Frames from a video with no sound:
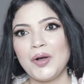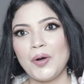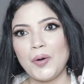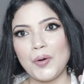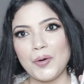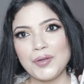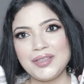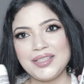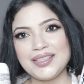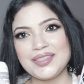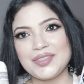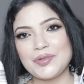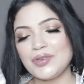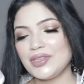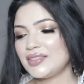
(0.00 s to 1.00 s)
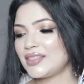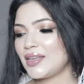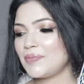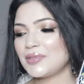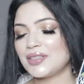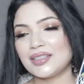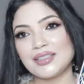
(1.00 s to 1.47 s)
All these three
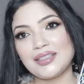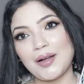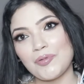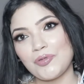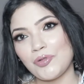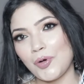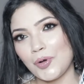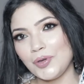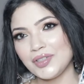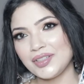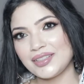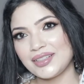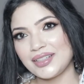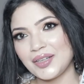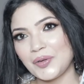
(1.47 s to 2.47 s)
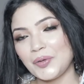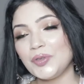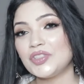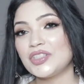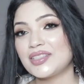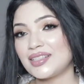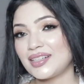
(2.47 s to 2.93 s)
steps agar aap follow kar rahe ho
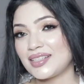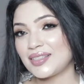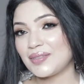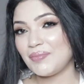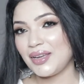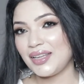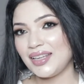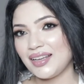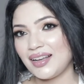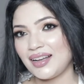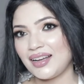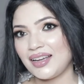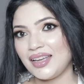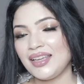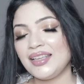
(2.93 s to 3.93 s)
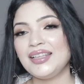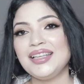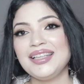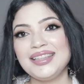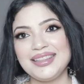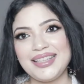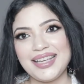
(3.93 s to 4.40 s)
jis tarah se maine kaha hai,
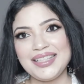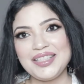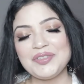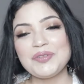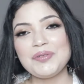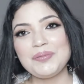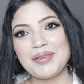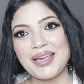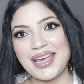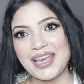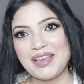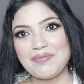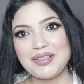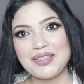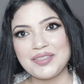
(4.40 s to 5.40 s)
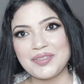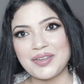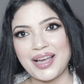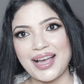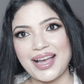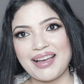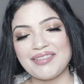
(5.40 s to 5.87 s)
then you will be able to
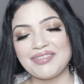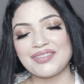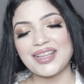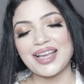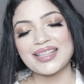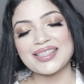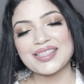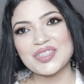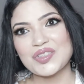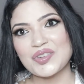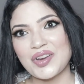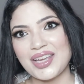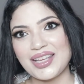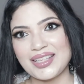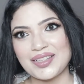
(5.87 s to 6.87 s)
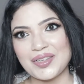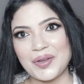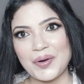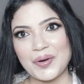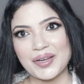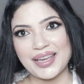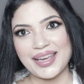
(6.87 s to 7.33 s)
have that straight
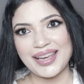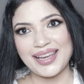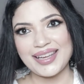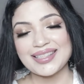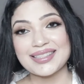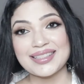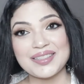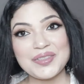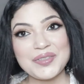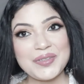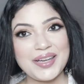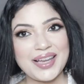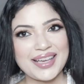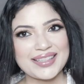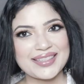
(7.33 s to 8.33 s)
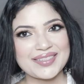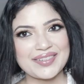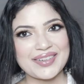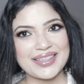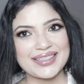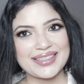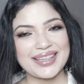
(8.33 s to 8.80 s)
long hair, salon like
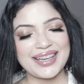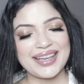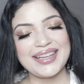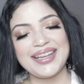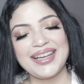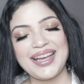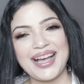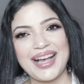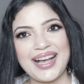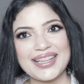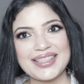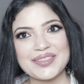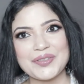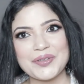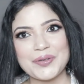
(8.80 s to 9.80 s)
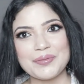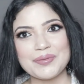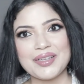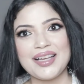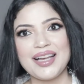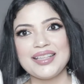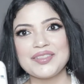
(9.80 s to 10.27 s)
straight hair at home.
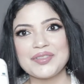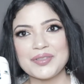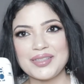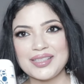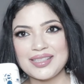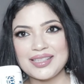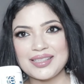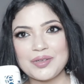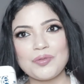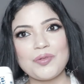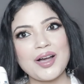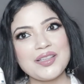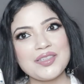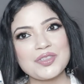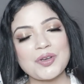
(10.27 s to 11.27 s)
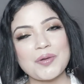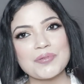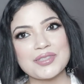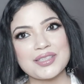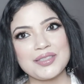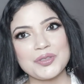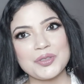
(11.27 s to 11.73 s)
So this is the one stop
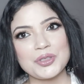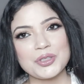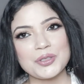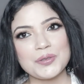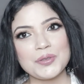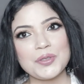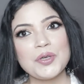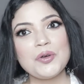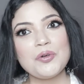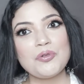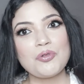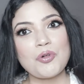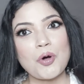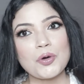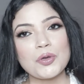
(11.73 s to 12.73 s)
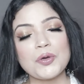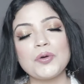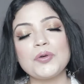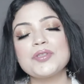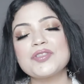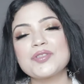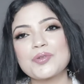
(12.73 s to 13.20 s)
solution for
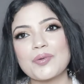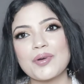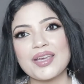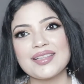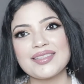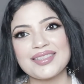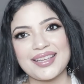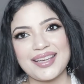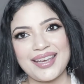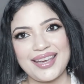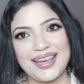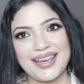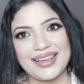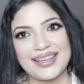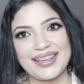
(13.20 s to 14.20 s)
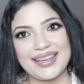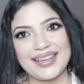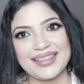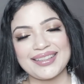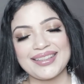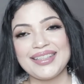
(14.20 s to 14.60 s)
your straight hair care.